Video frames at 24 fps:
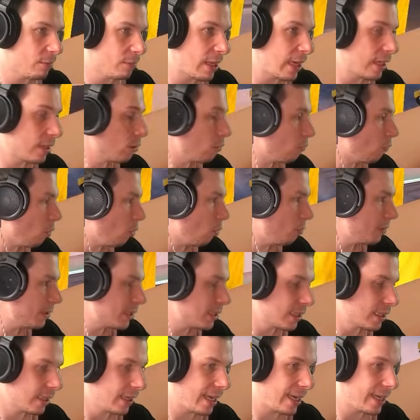take the
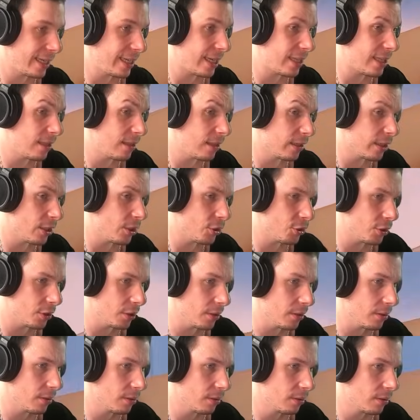ropes and get in the
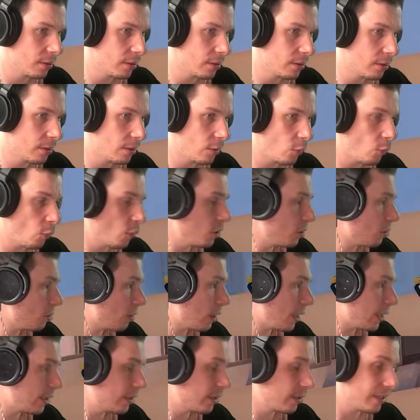kitchen when you're
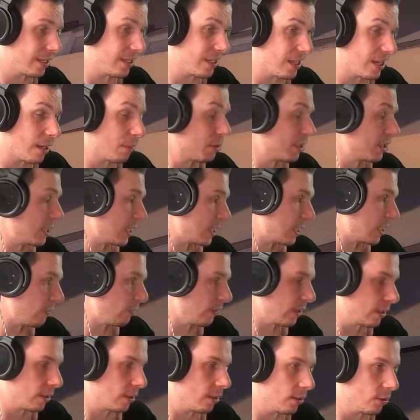like in the numbers
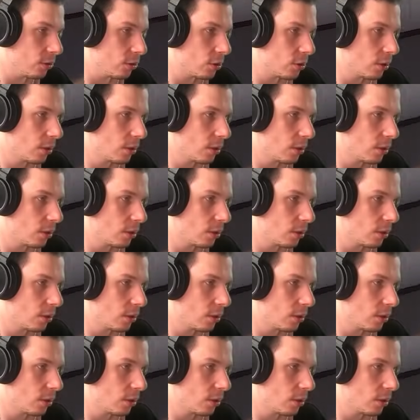disadvantage,